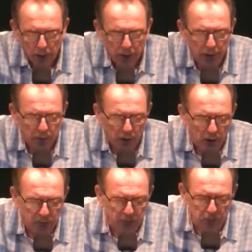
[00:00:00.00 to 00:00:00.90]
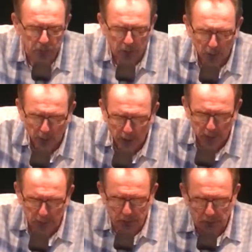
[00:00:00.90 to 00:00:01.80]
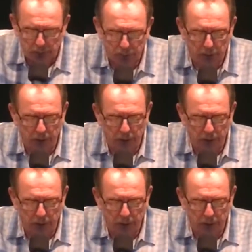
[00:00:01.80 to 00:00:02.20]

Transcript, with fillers: I have often been around, and